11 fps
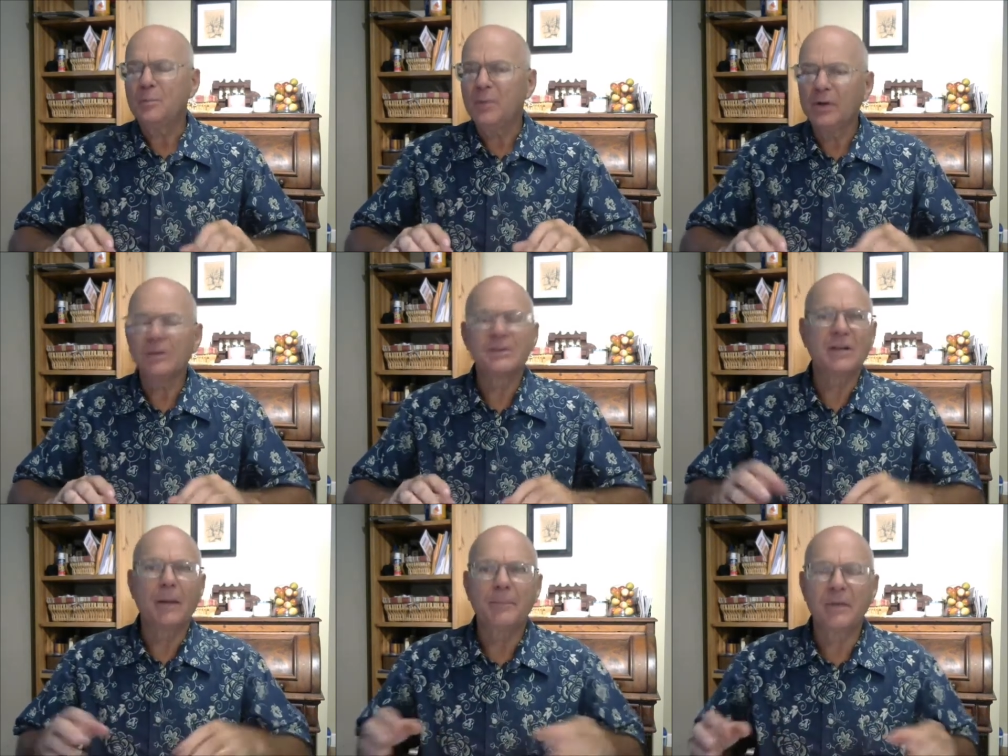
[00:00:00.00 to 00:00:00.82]

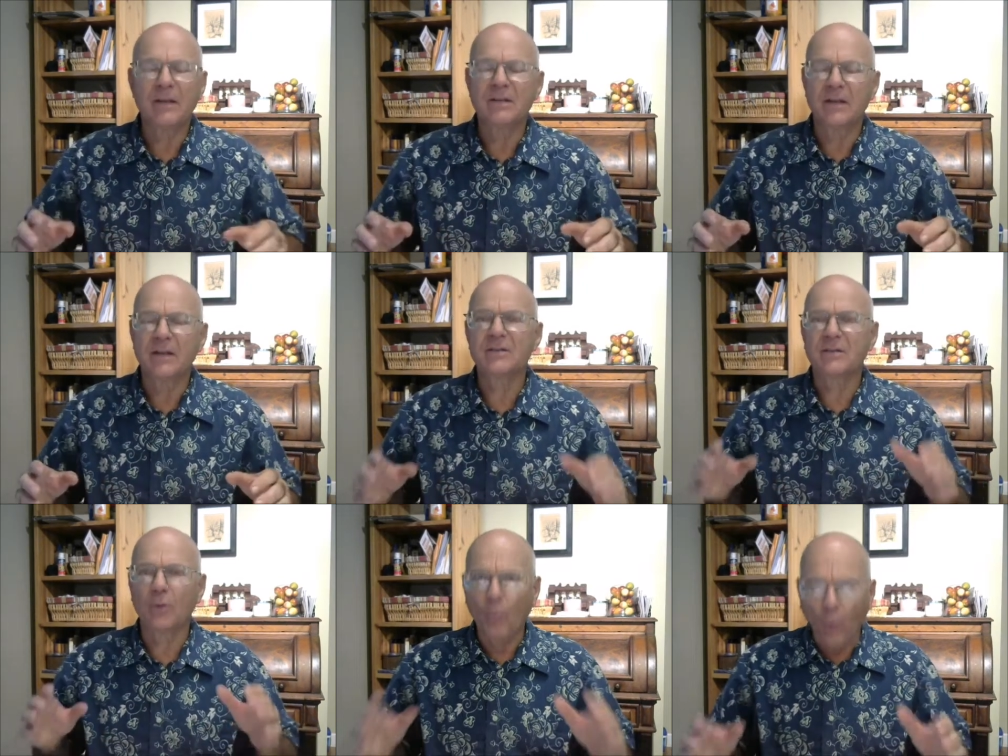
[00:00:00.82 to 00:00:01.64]
builds up is,
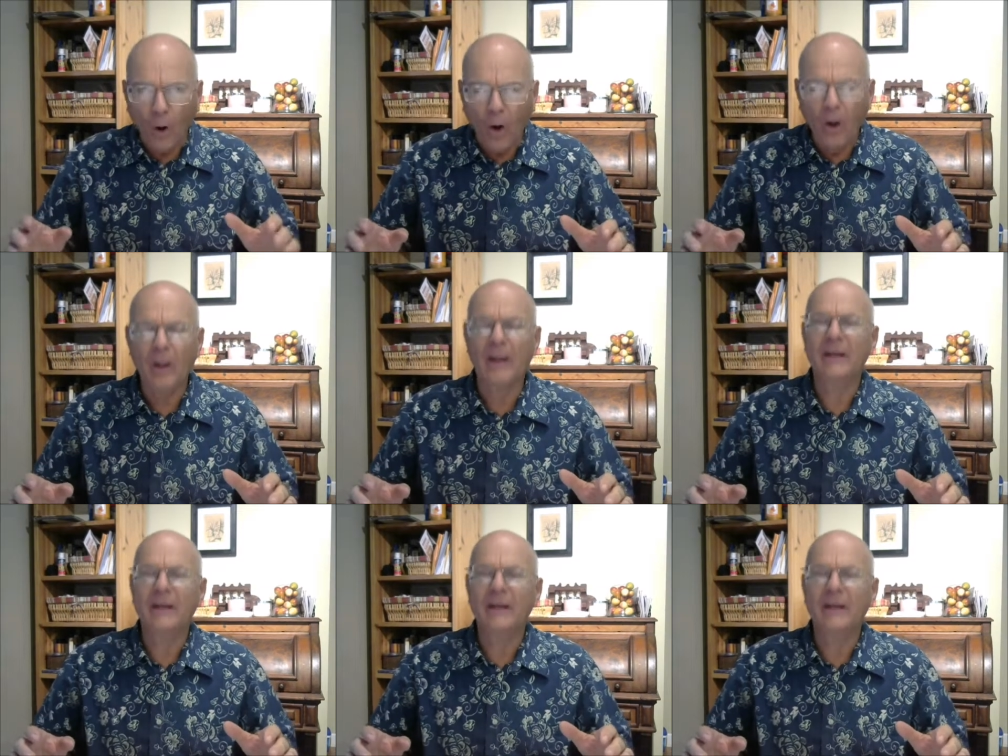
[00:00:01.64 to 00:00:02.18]
is the wall